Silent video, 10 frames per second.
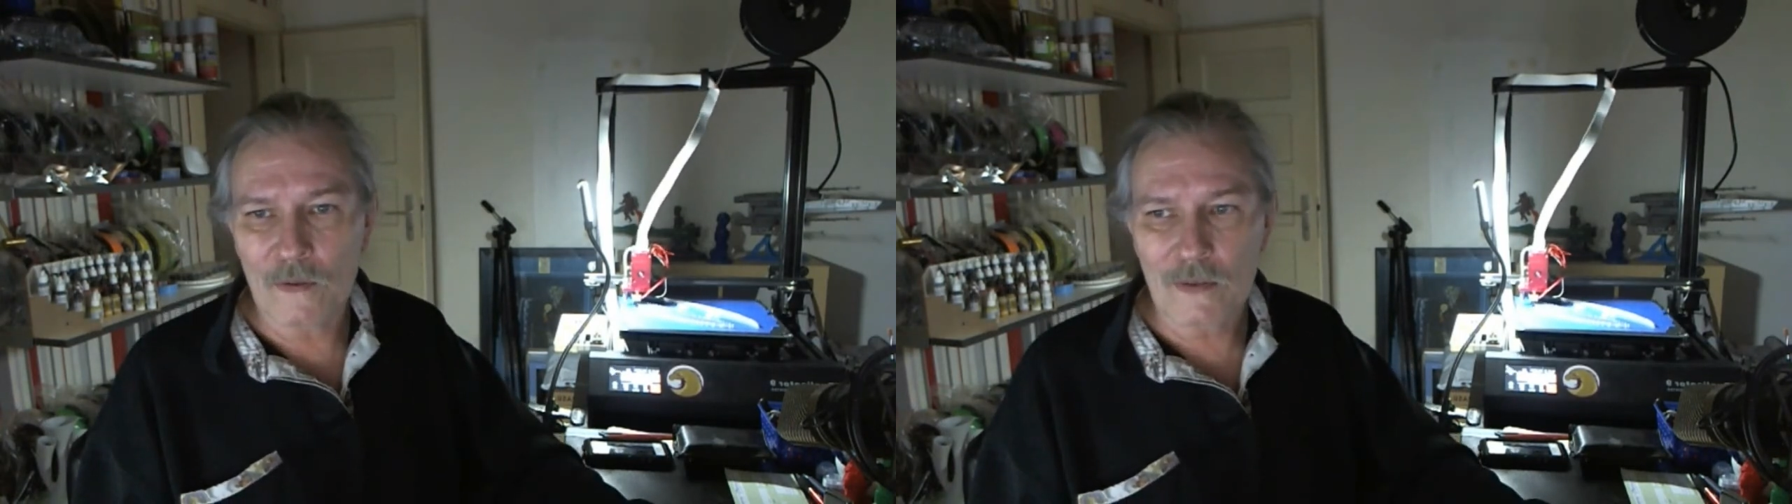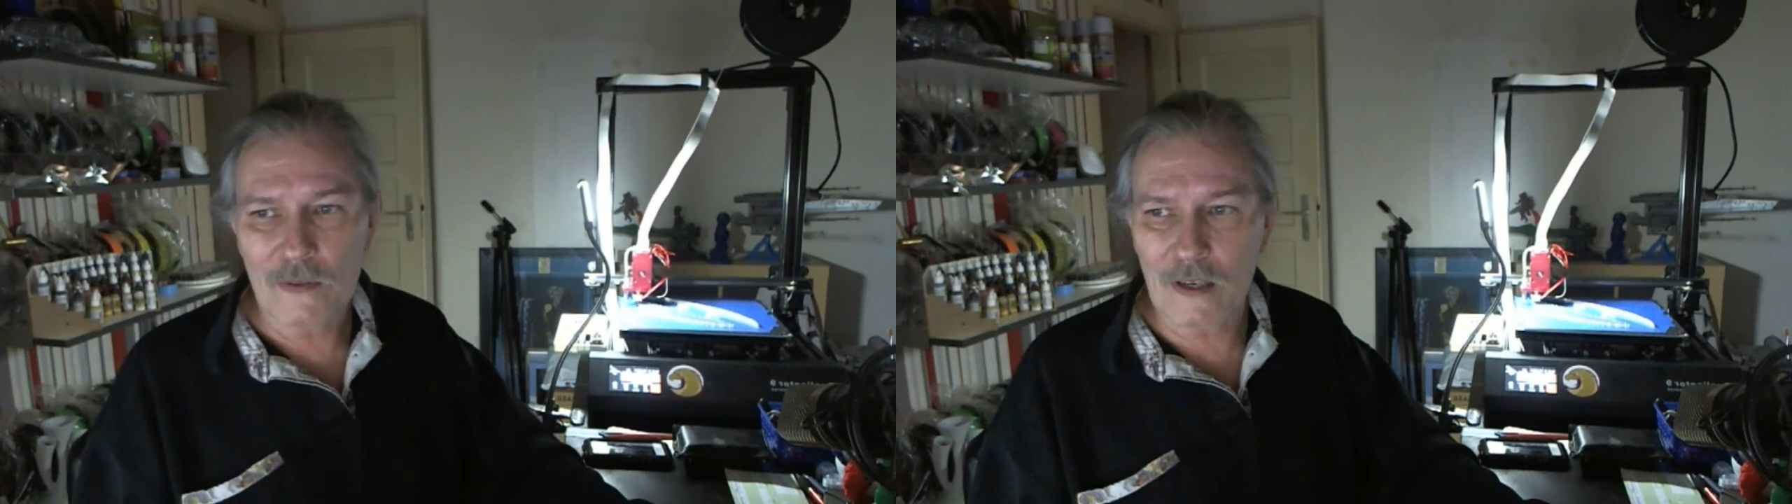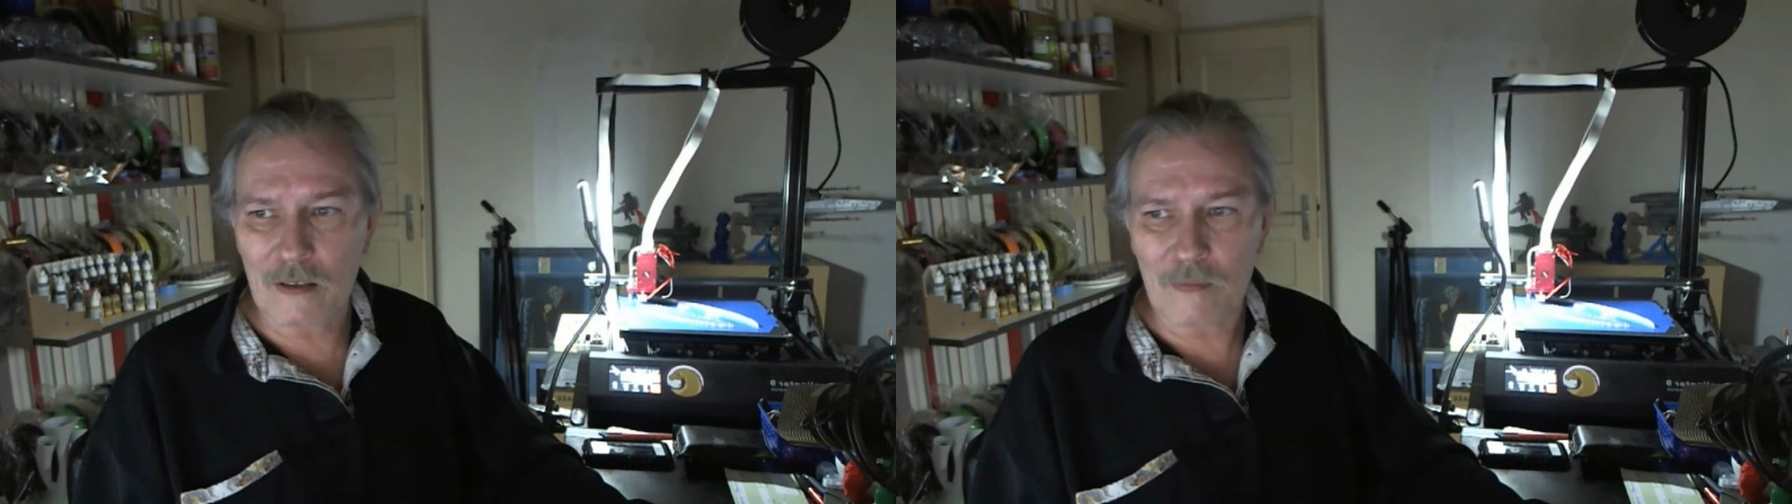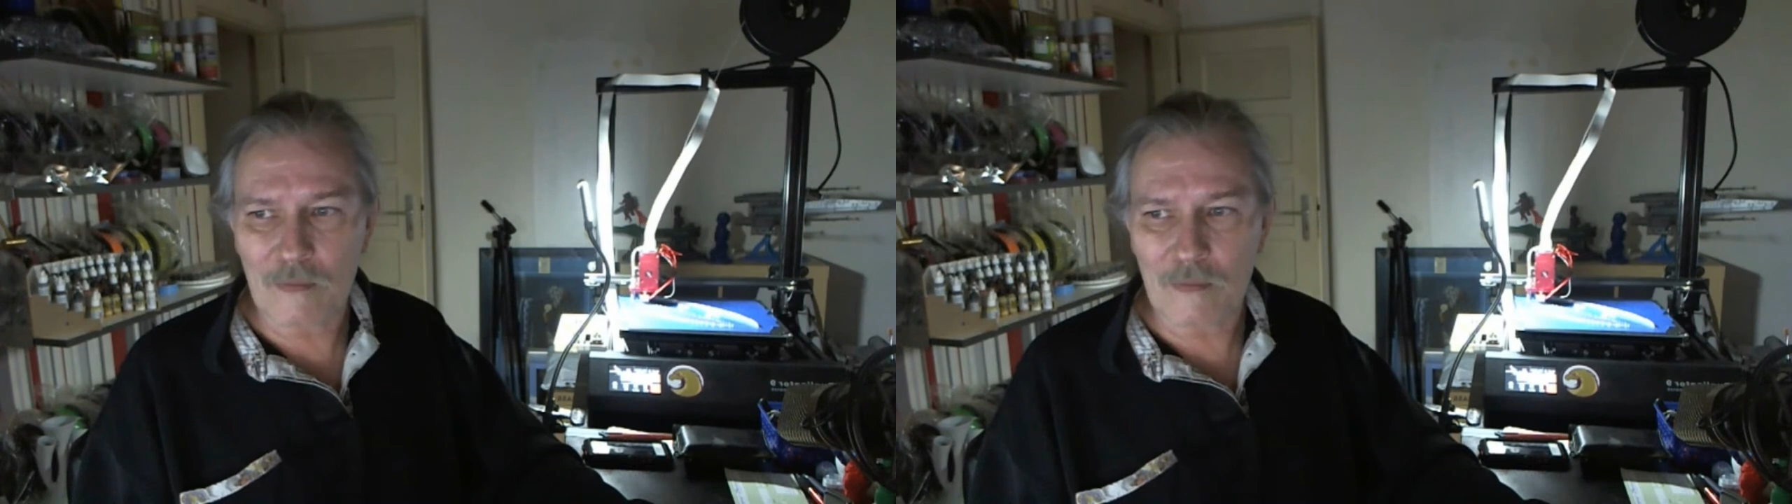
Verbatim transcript: telling him,